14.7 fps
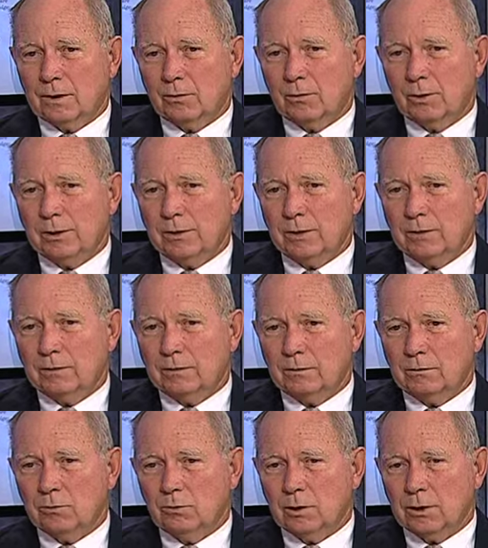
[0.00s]
we need
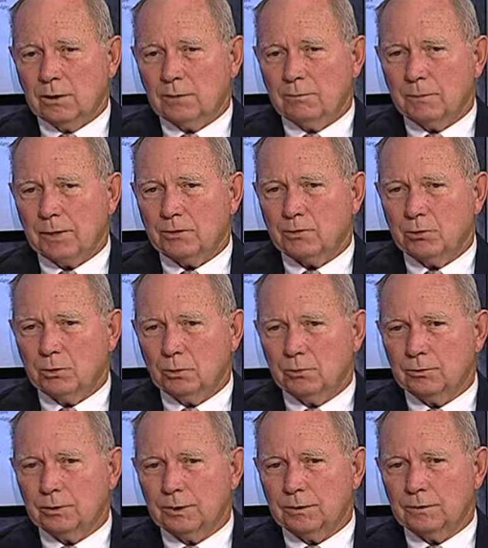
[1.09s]
to make
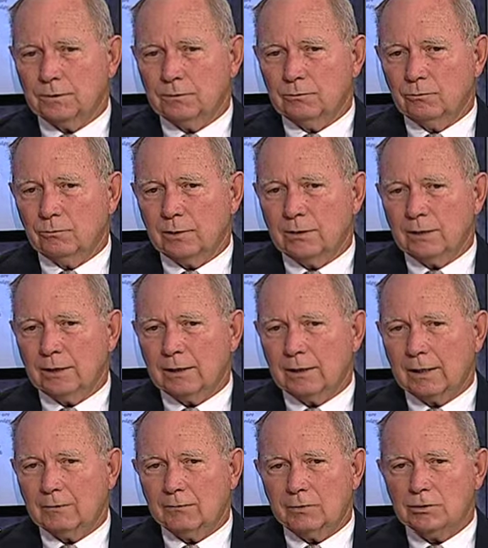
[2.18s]
sure that we
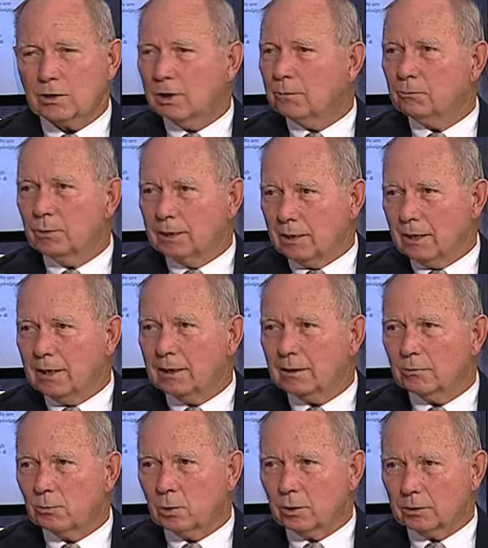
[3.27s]
take every step we
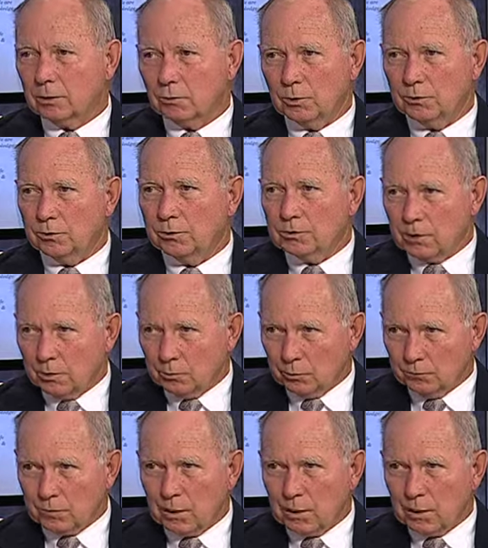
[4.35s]
can, working with the Chamber of